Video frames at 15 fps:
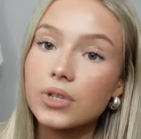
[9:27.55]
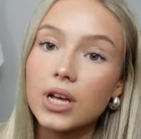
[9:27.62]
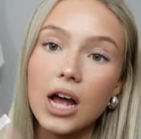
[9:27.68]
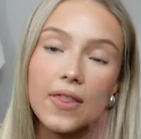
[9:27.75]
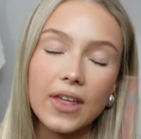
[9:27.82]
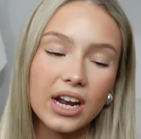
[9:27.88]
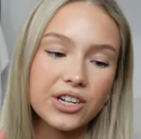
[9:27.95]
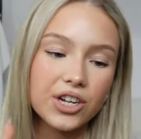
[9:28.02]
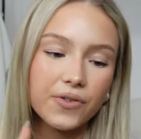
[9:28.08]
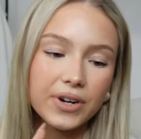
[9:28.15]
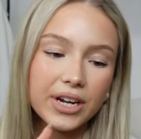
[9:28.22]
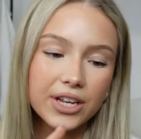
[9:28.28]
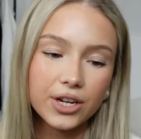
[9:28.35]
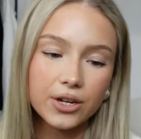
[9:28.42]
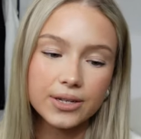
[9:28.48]
And then I don't
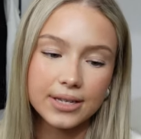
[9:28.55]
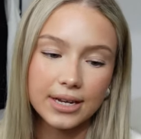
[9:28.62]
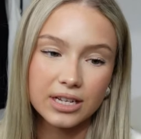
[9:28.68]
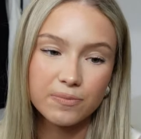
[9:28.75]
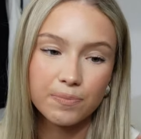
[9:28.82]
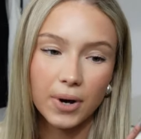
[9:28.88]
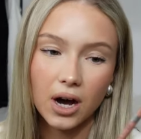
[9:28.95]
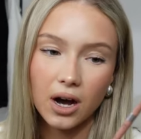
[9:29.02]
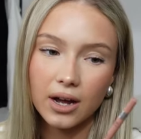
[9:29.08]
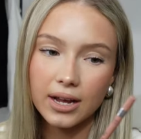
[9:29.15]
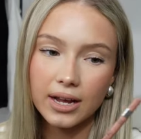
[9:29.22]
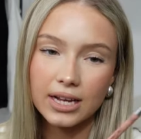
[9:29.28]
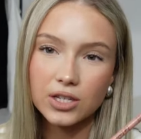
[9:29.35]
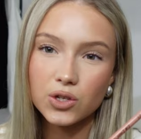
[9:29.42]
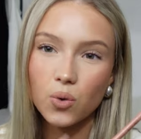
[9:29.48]
really use this, but
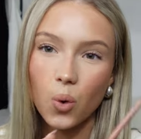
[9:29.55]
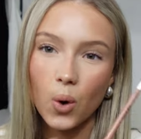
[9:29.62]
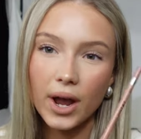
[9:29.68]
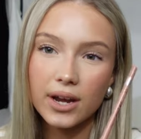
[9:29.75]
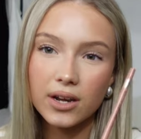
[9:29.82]
it's quite